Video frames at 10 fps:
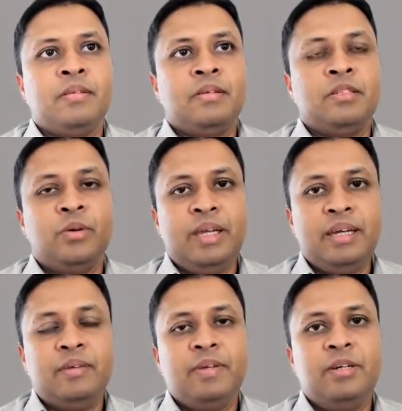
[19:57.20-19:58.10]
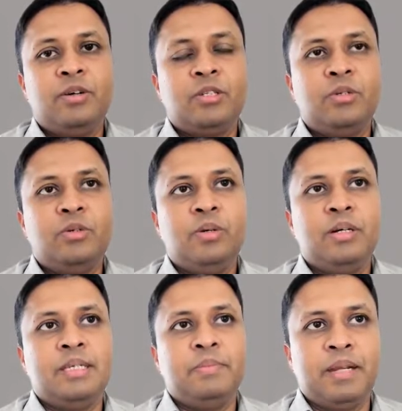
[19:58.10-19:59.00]
So here we go through
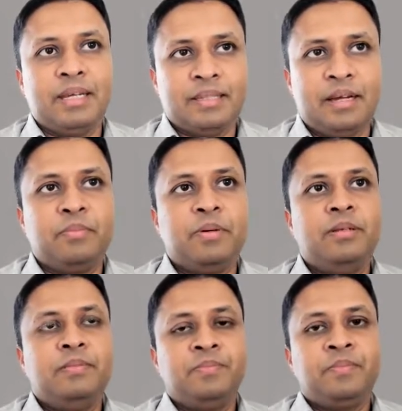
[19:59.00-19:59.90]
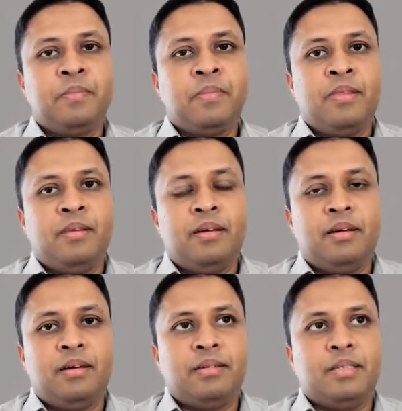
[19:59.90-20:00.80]
a simple example.
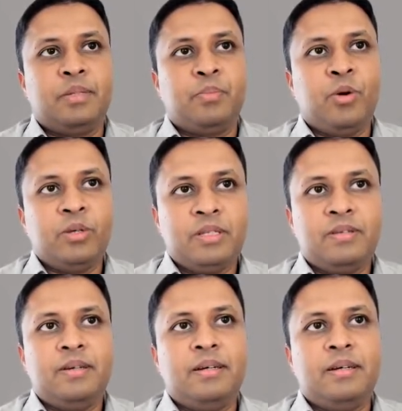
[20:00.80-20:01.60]
Suppose